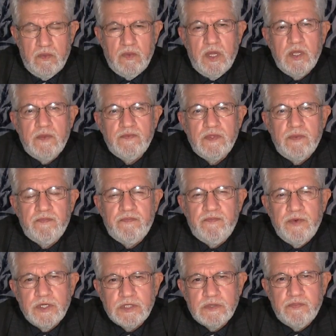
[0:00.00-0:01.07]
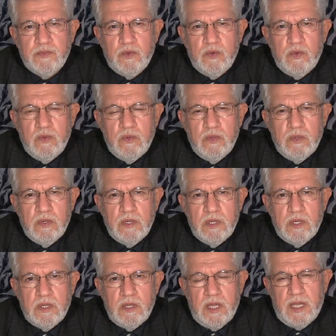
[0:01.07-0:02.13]
One of the first po,
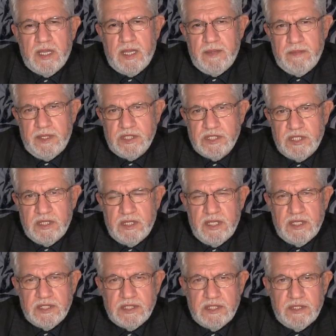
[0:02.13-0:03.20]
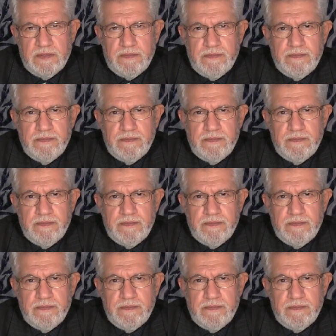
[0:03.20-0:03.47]
like I mentioned this,